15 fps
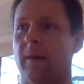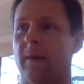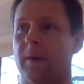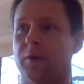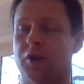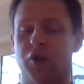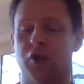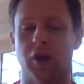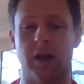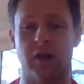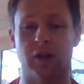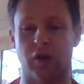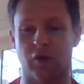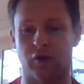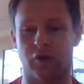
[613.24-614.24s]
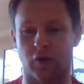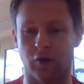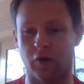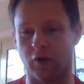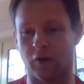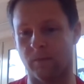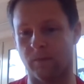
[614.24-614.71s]
It was changed. So
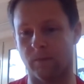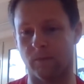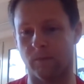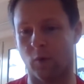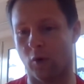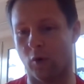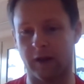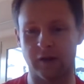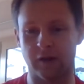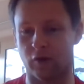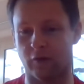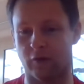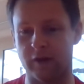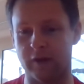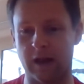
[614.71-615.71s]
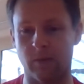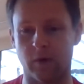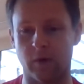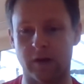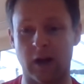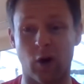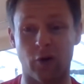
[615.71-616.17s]
her morning sort of routine
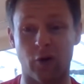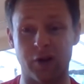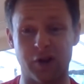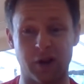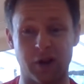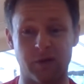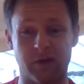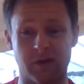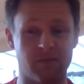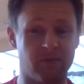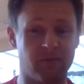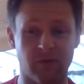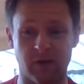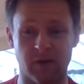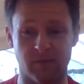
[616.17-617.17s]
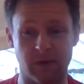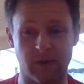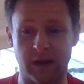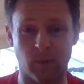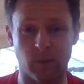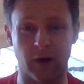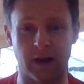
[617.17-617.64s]
was orange juice for in
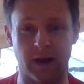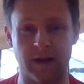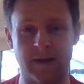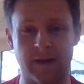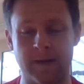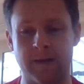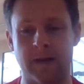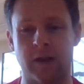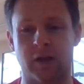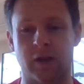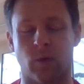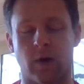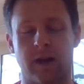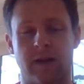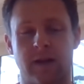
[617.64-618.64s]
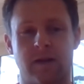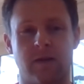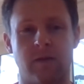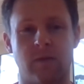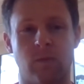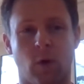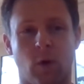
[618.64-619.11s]
the morning. So
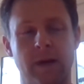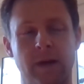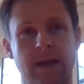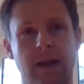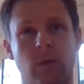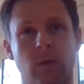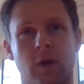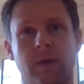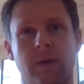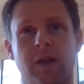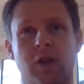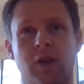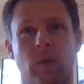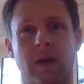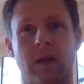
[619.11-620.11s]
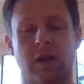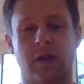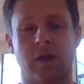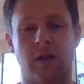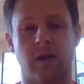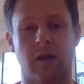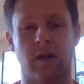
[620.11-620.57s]
what we did was we switched
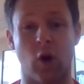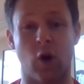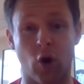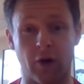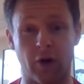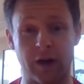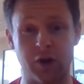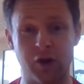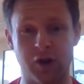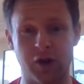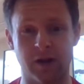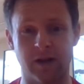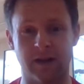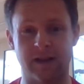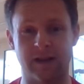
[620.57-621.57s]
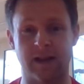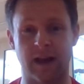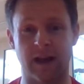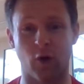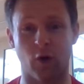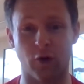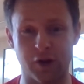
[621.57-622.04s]
an orange instead
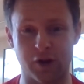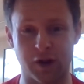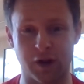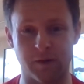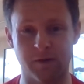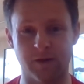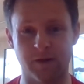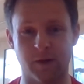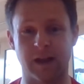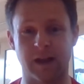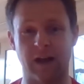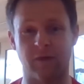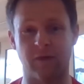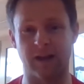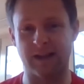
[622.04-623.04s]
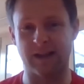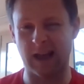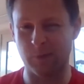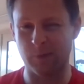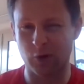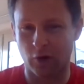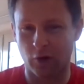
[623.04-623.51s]
of orange juice, because it gave her the
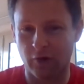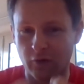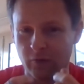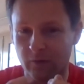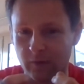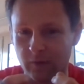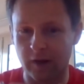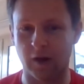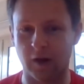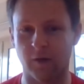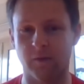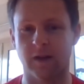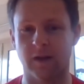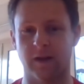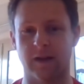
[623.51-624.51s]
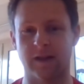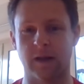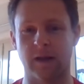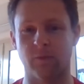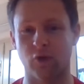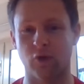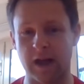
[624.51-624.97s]
same sort of, you know, the
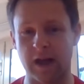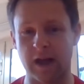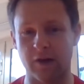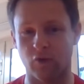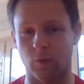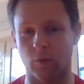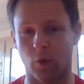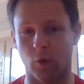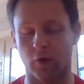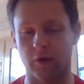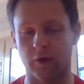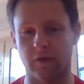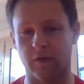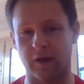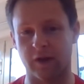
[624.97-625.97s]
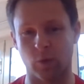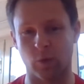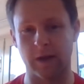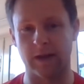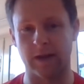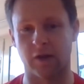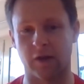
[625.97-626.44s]
same routine and reward of the
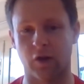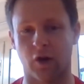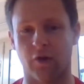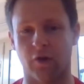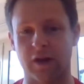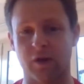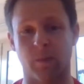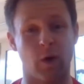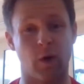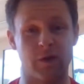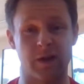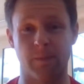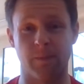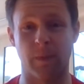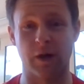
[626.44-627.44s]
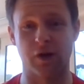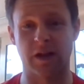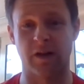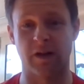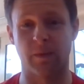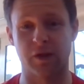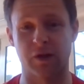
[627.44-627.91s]
sweetness of the orange, but obviously a bunch
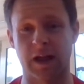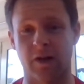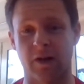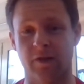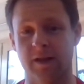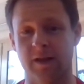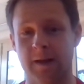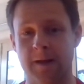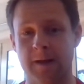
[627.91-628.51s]
of calories.